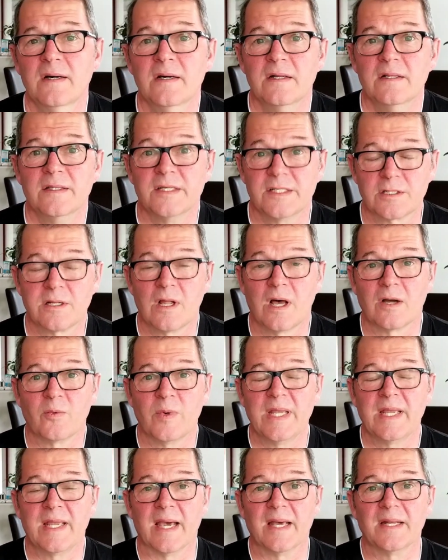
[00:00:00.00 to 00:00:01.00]
This long
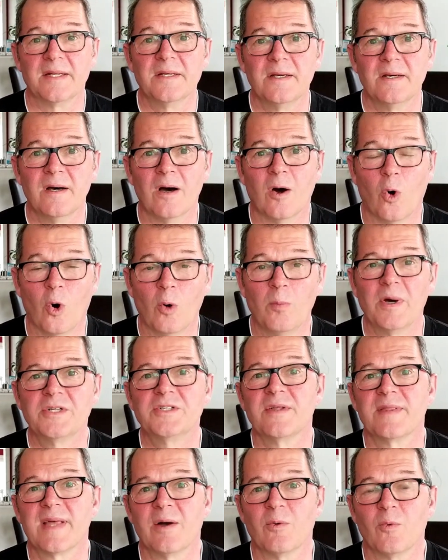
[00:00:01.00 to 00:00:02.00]
weekend, a whole bunch
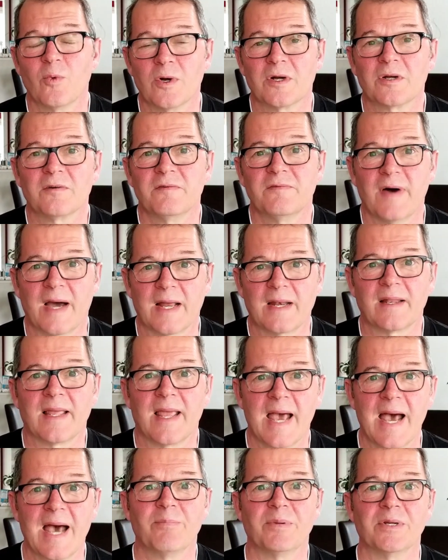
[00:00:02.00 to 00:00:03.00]
of that work finally
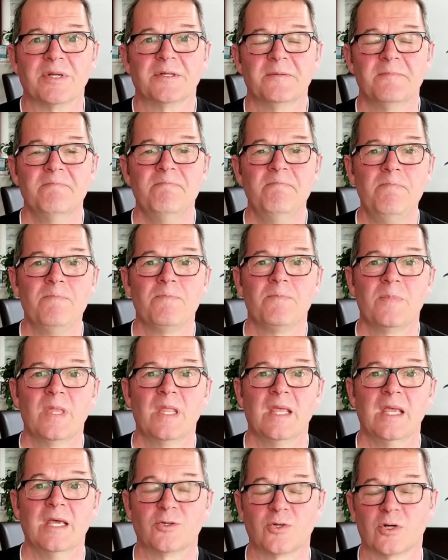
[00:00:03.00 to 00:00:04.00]
happened,
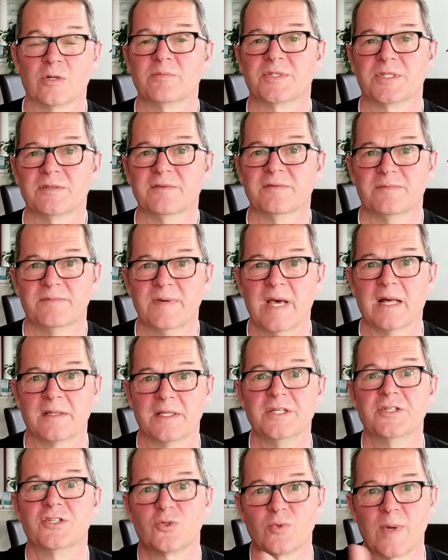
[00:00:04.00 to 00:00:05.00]
in terms of at
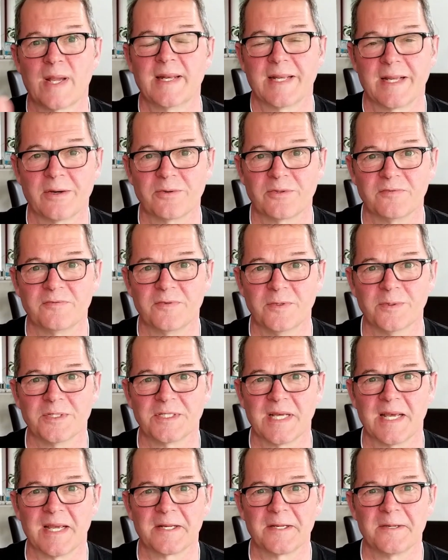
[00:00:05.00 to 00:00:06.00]
least draining out the fuel
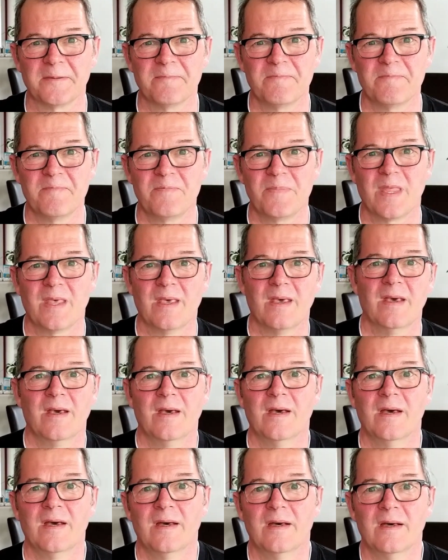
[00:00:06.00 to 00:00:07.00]
tank.
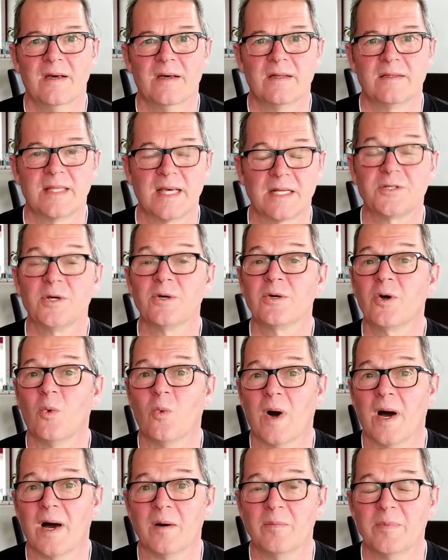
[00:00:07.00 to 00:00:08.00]
That took a
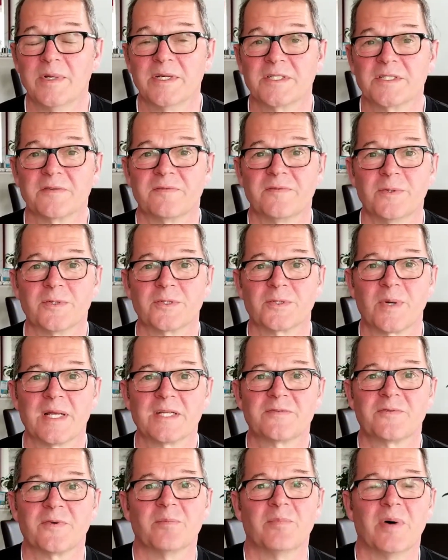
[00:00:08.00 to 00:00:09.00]
while because the fuel
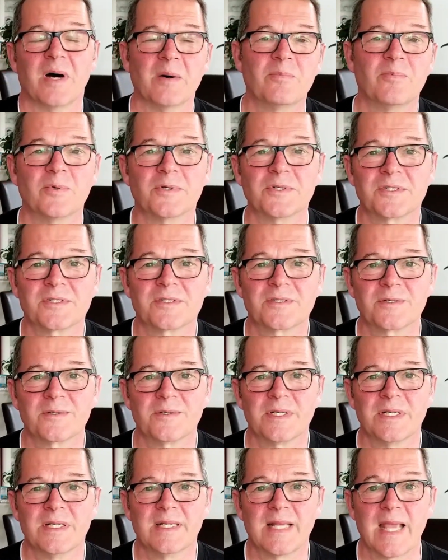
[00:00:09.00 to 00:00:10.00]
transfer pump was
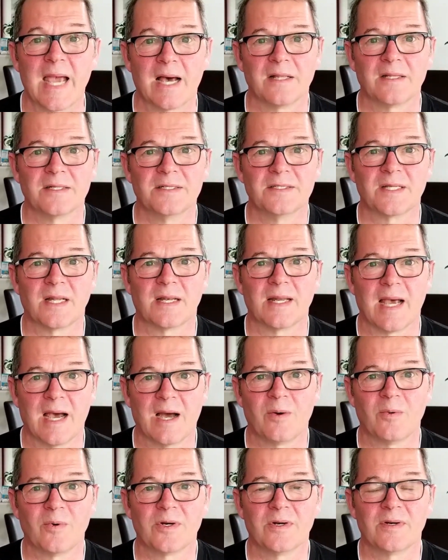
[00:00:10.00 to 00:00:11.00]
30 gallons an
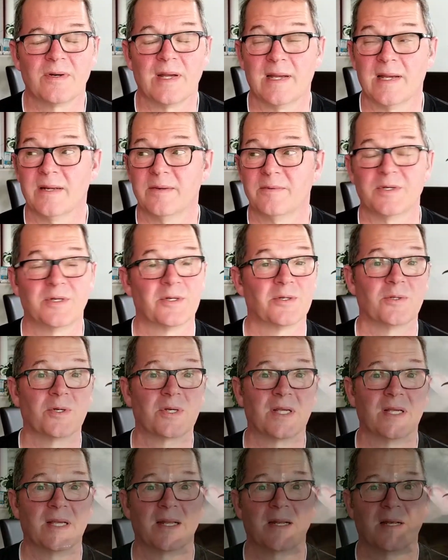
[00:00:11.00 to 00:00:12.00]
hour, and when you're
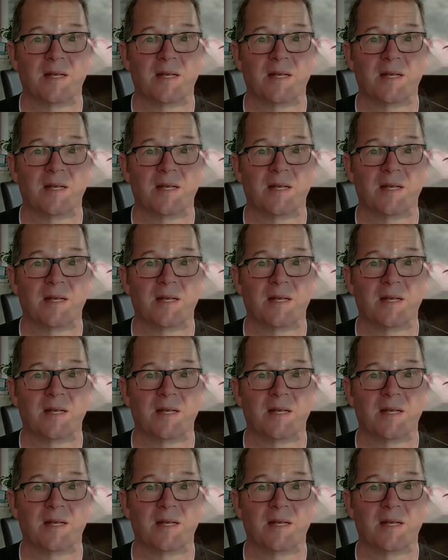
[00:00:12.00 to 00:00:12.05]
looking at a